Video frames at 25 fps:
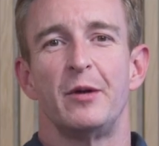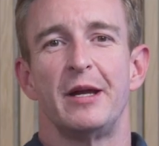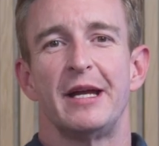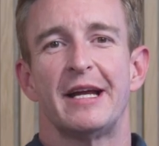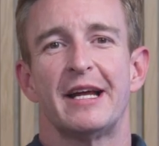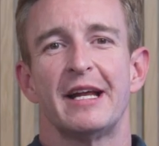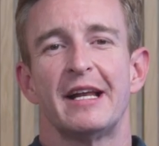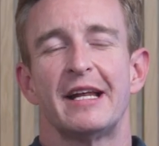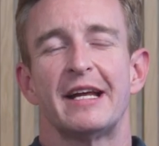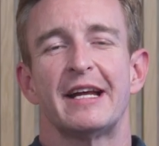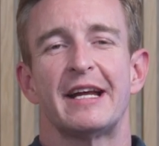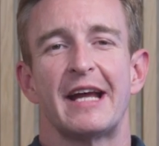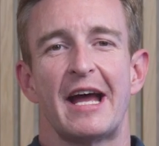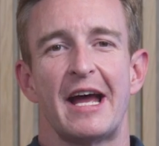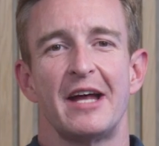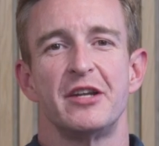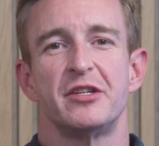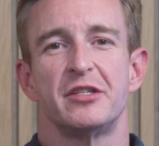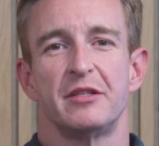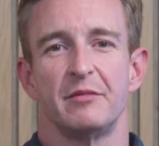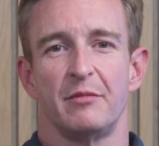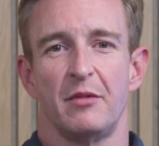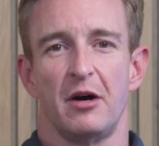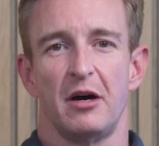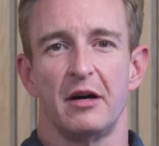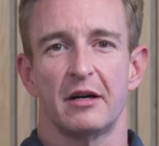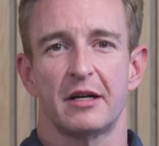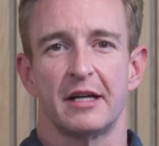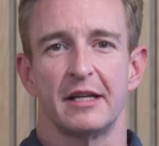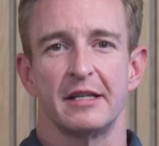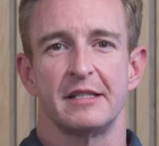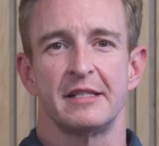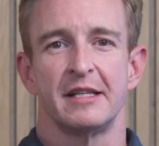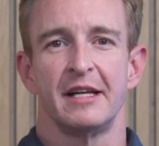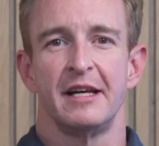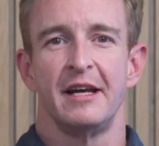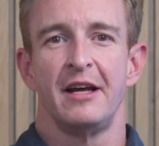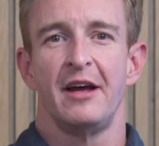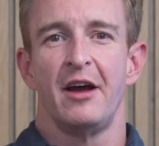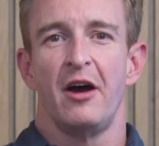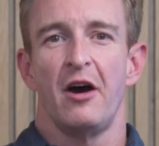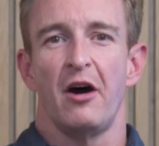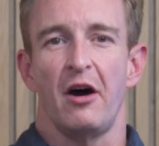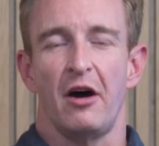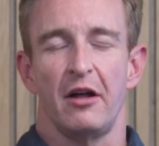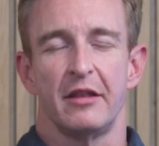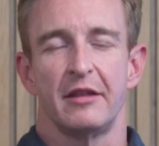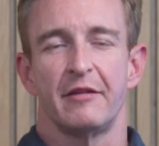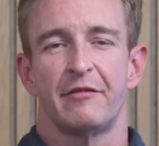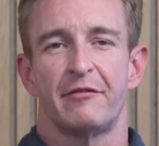can engage the market
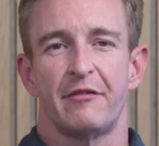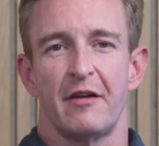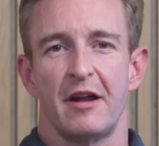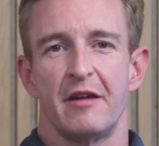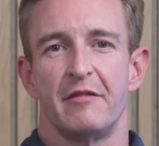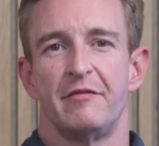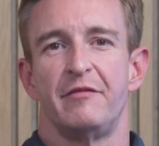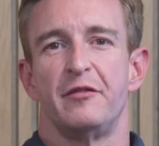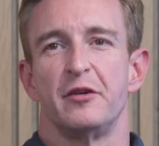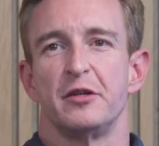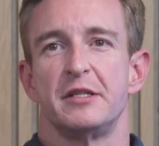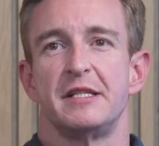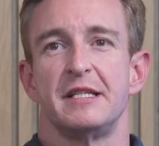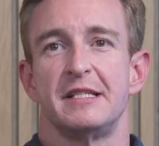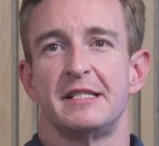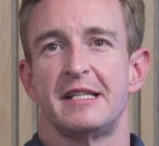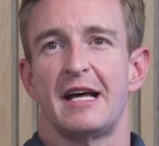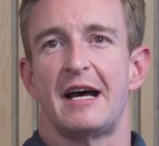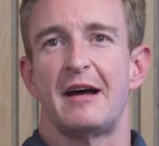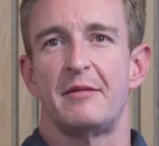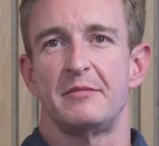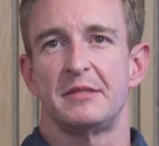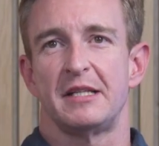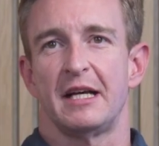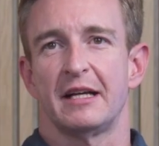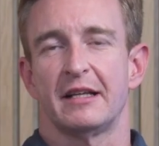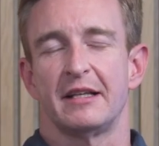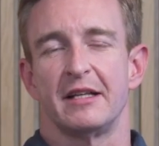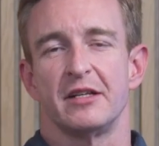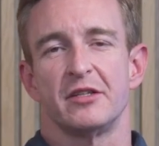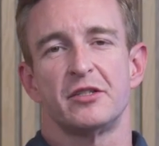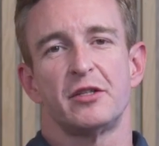on the front foot in times like this.